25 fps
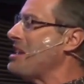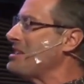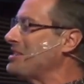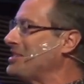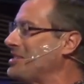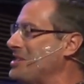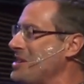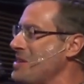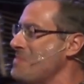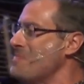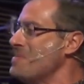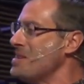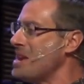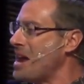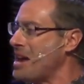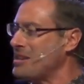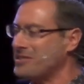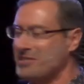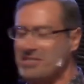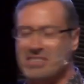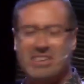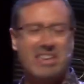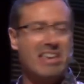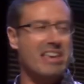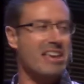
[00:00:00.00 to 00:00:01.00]
see me as
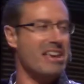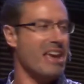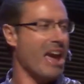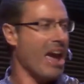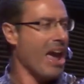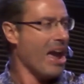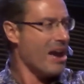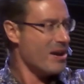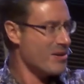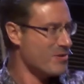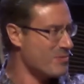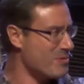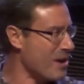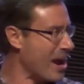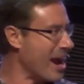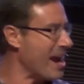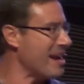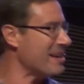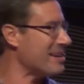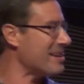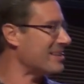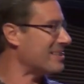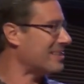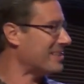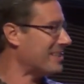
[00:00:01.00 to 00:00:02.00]
the
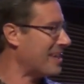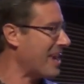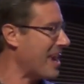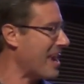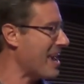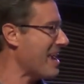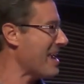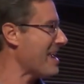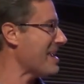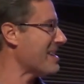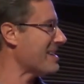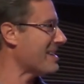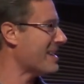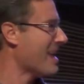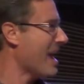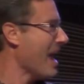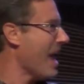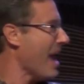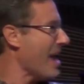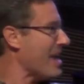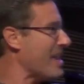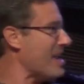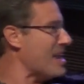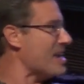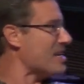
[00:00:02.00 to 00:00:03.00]
greatest king. And
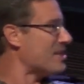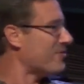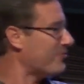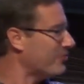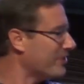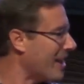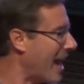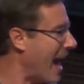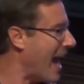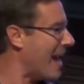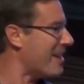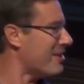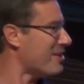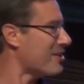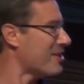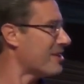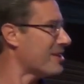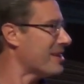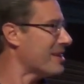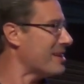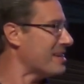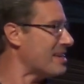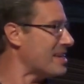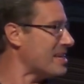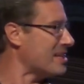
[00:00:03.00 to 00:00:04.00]
he's flattered
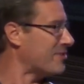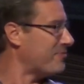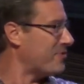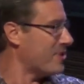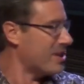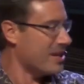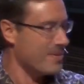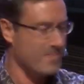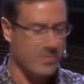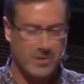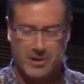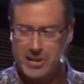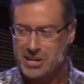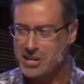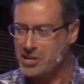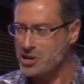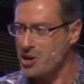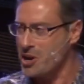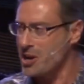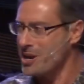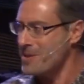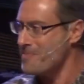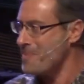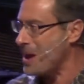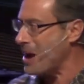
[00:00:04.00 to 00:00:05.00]
and he's feeling pretty
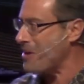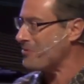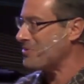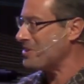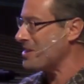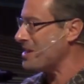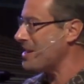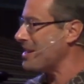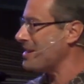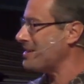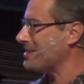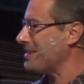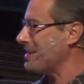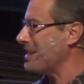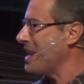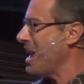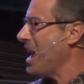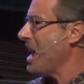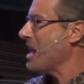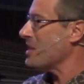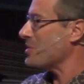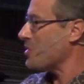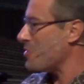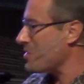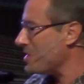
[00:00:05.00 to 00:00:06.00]
good about this. And
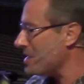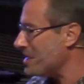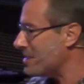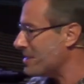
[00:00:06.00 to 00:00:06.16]
so he